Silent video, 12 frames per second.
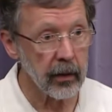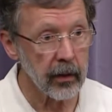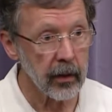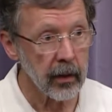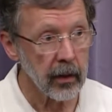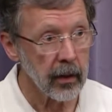
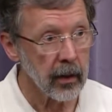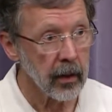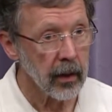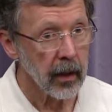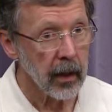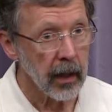Hmm.
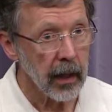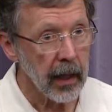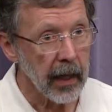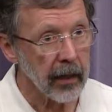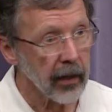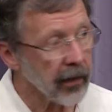
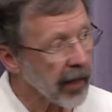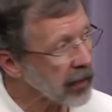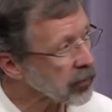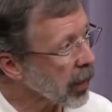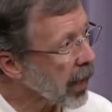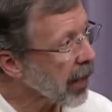And
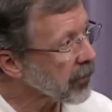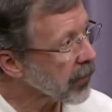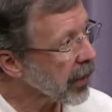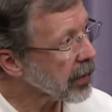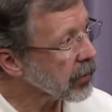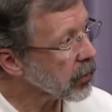that's why I
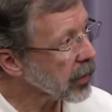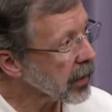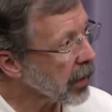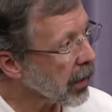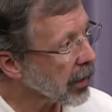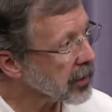find it
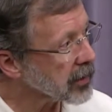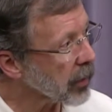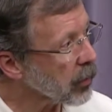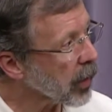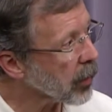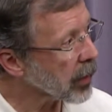really hard to
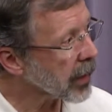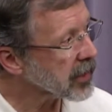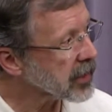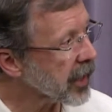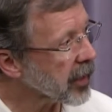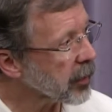say, what would I
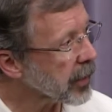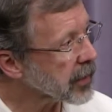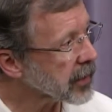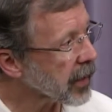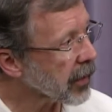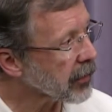say to
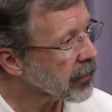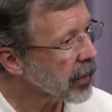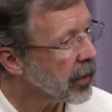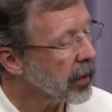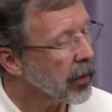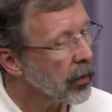myself
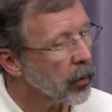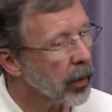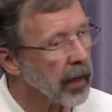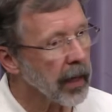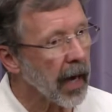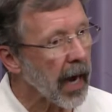
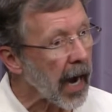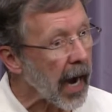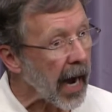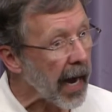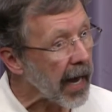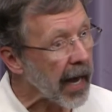when
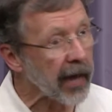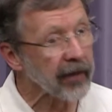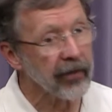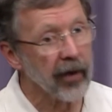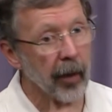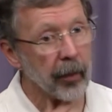I
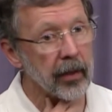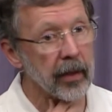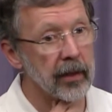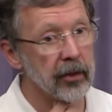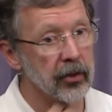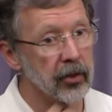have the
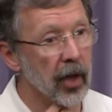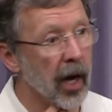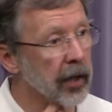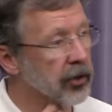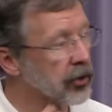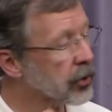opportunity to
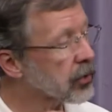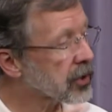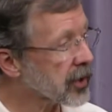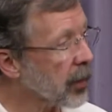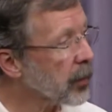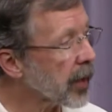talk to
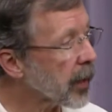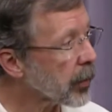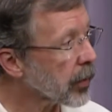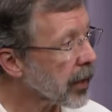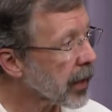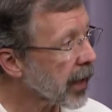some
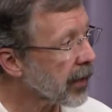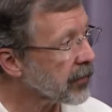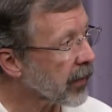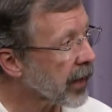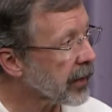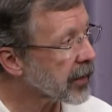people and I
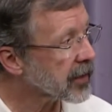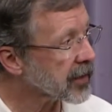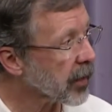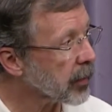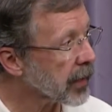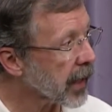find that
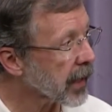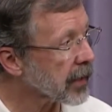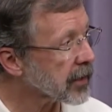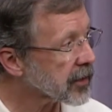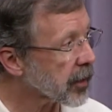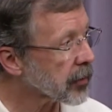some get it
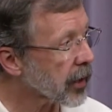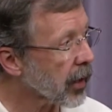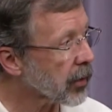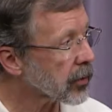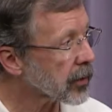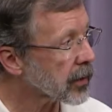and some
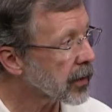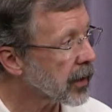don't.